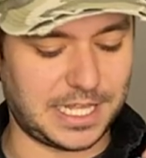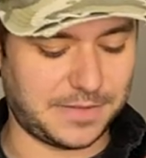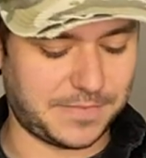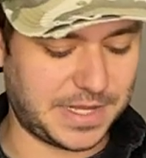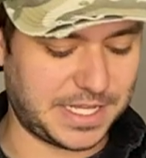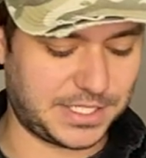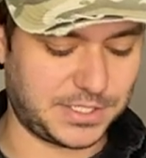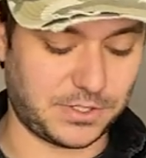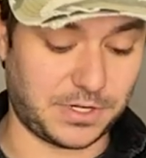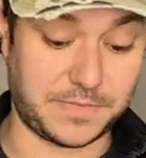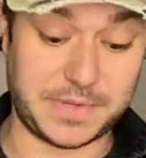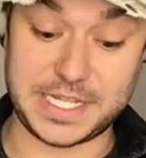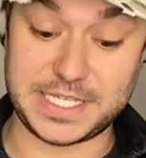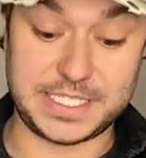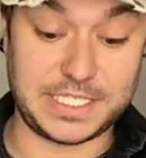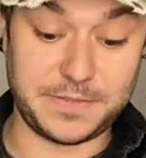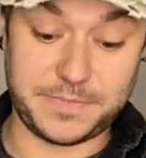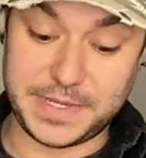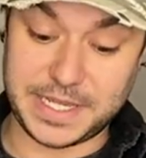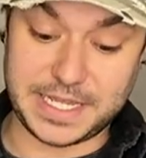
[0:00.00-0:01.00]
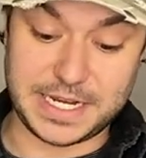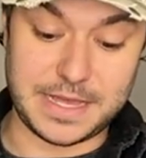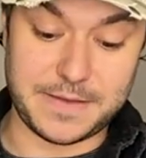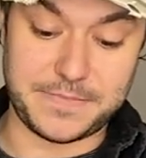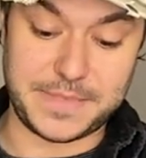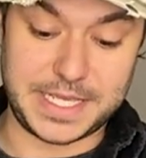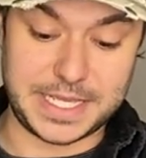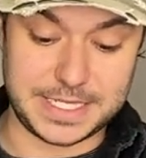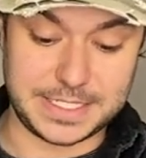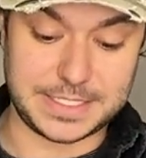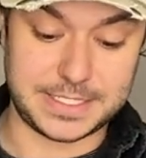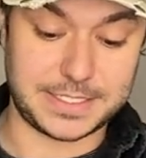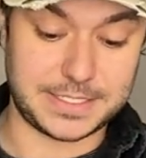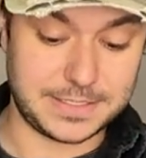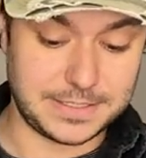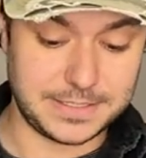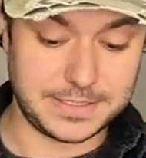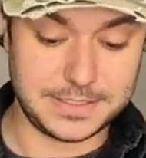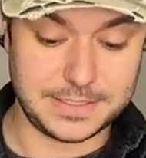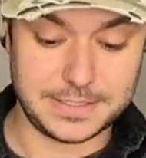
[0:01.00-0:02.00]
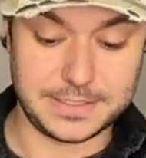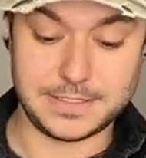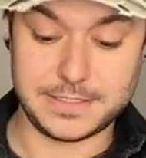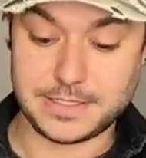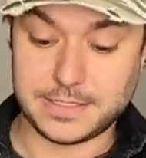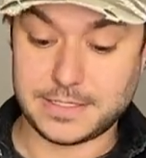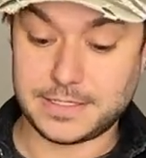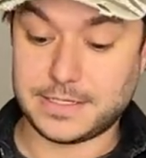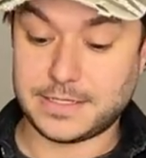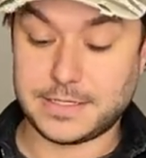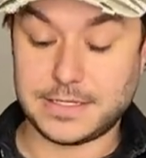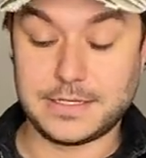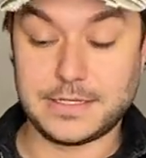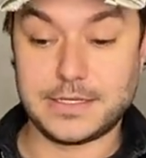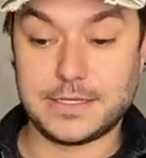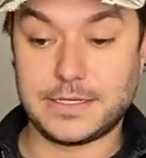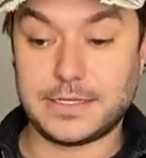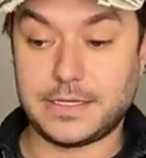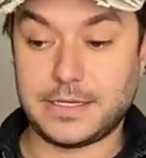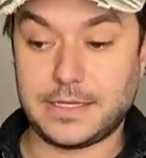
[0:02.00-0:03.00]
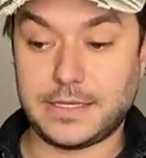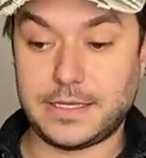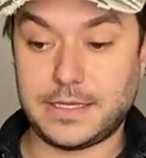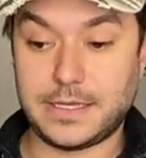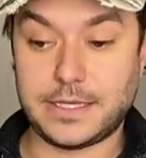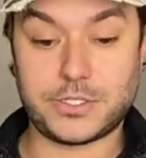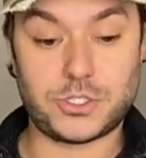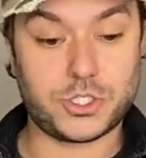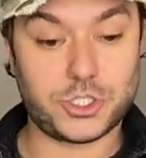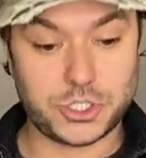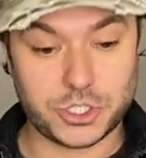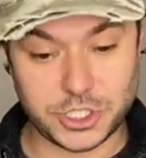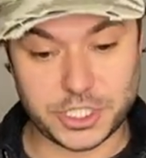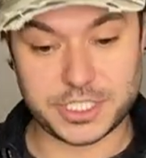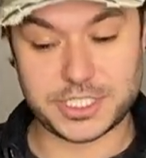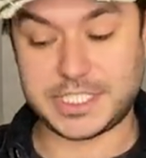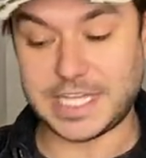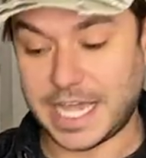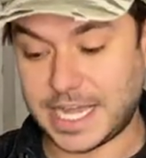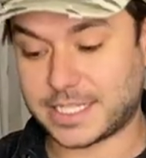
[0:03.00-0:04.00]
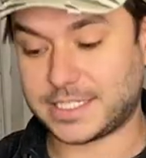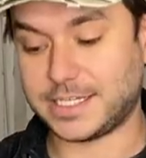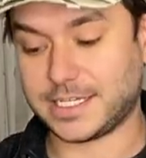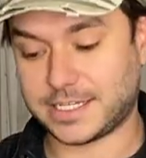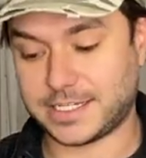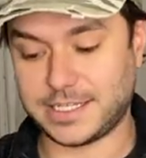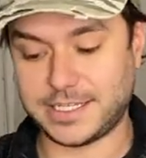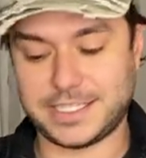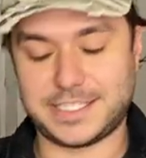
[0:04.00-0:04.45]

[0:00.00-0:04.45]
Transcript: in my store. But I still pick it up because it should technically